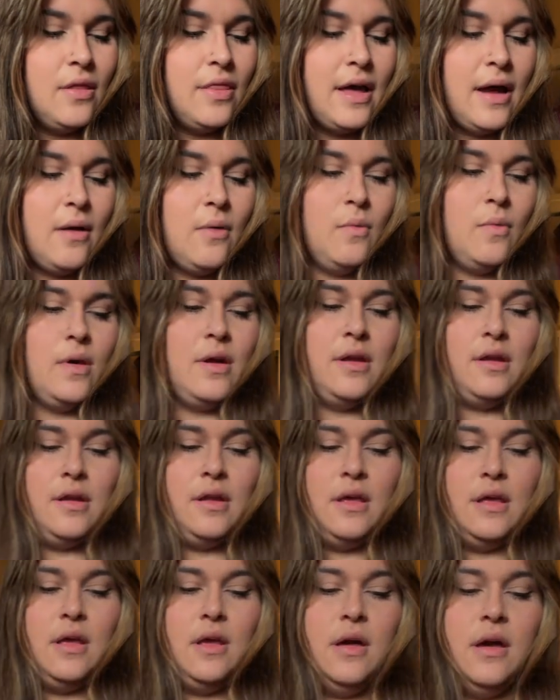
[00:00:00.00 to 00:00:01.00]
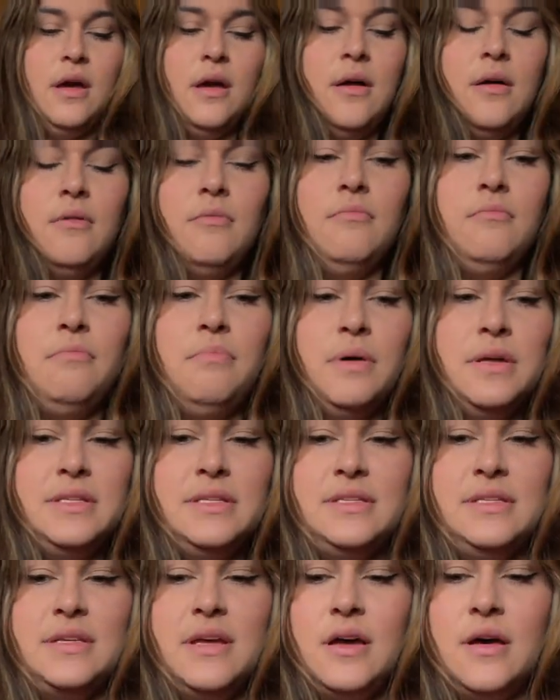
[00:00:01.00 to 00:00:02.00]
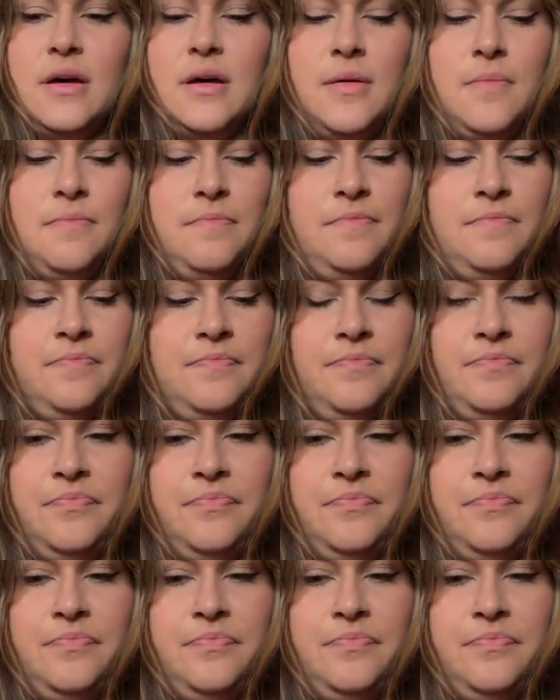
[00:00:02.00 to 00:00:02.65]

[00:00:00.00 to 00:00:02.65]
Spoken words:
that one. But some,